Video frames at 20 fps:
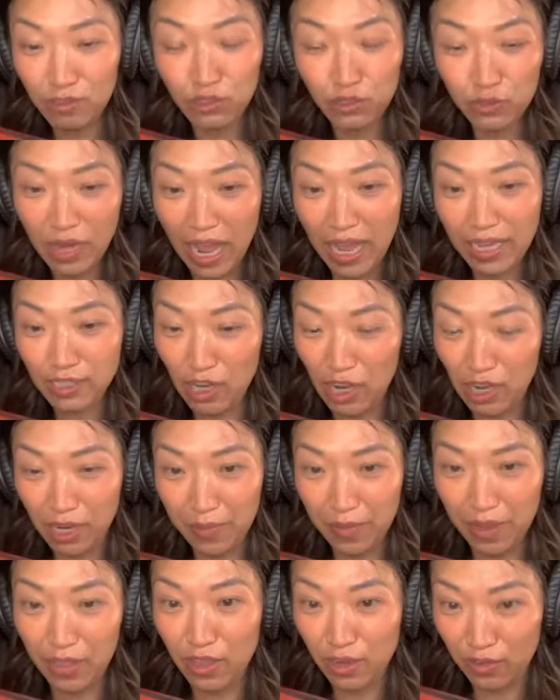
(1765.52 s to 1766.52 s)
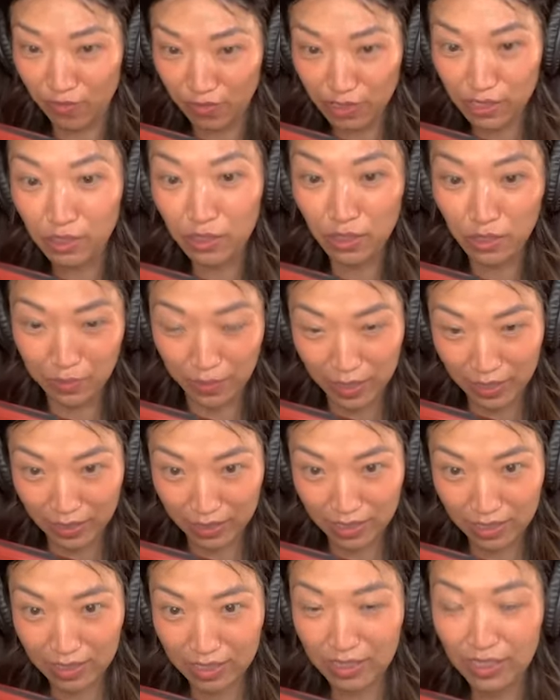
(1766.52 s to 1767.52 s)
Do not talk about their physical
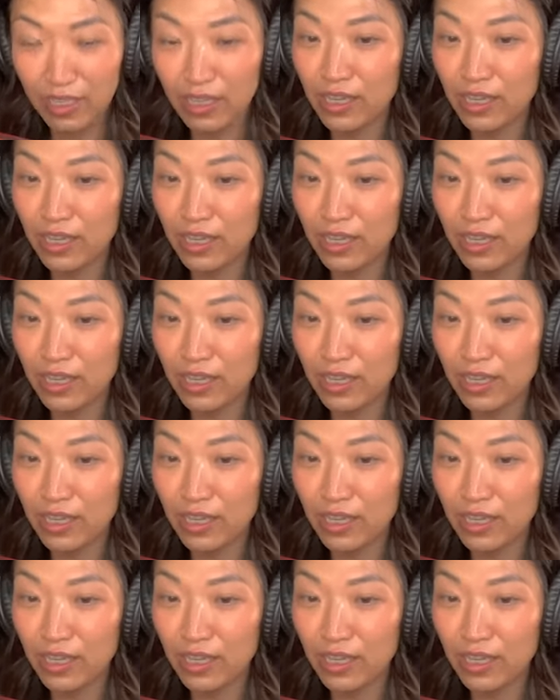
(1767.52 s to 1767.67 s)
appearance.